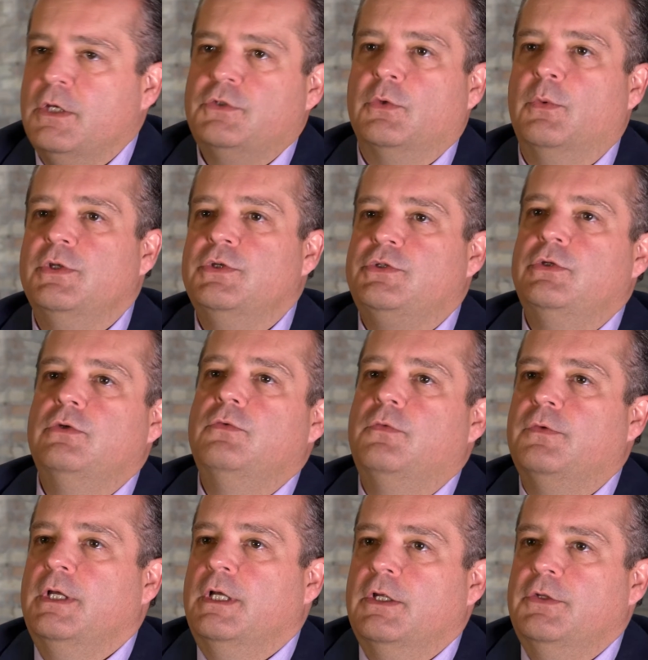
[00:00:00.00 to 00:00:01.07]
So once
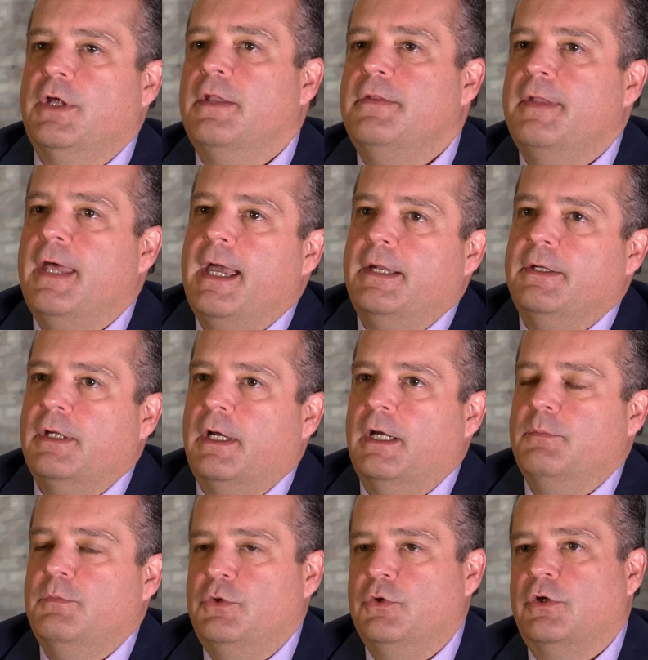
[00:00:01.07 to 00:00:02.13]
you've done that,
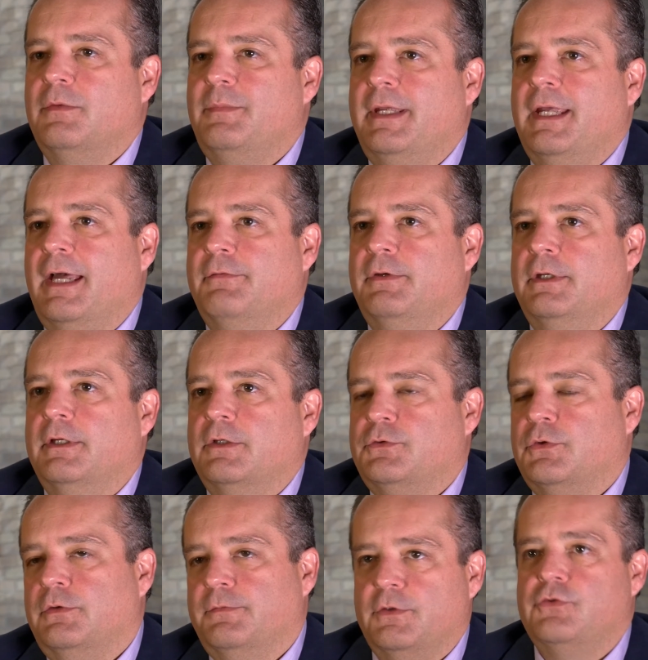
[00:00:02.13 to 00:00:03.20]
you're going to be having a
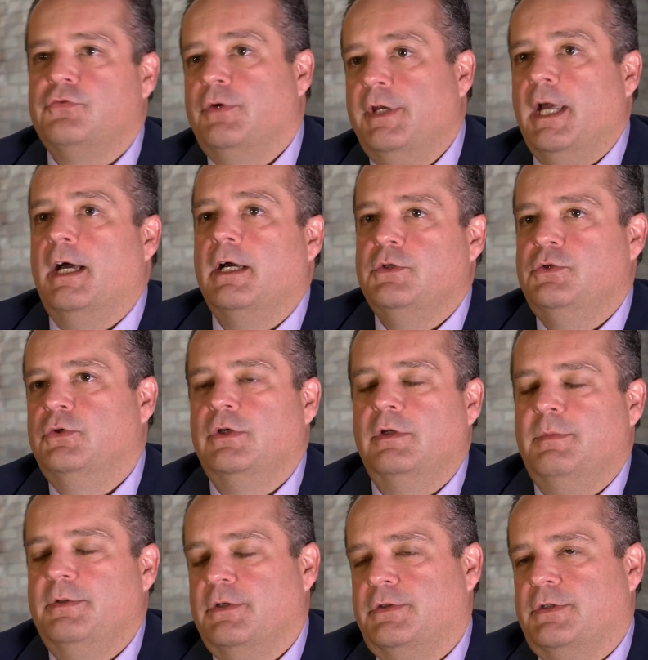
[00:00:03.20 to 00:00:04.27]
sort of a triage. You're going to
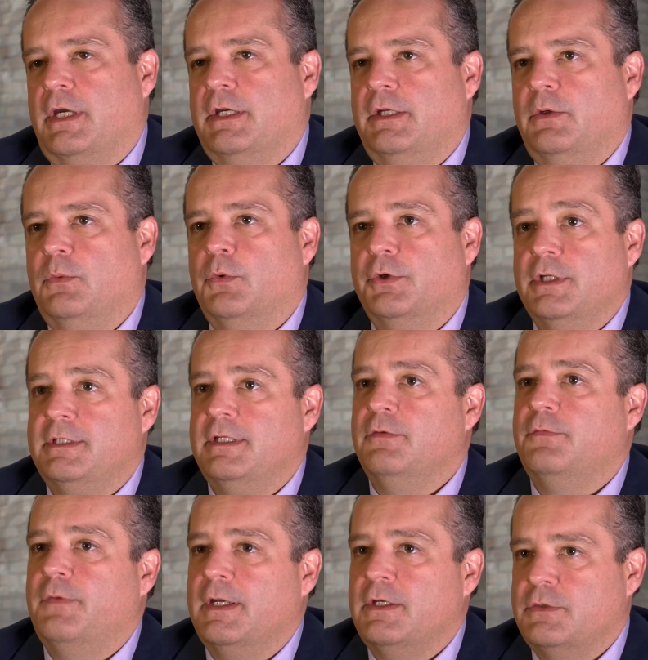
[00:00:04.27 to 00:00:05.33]
be deciding what are
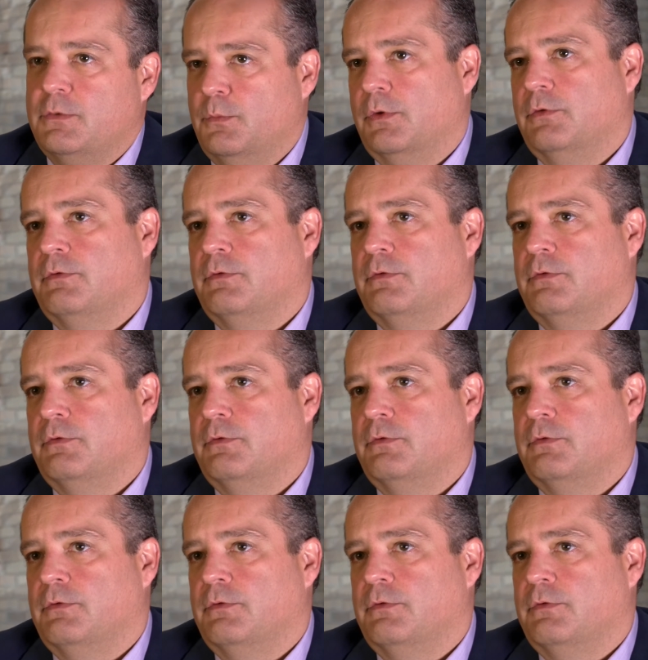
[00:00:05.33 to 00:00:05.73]
defects and what are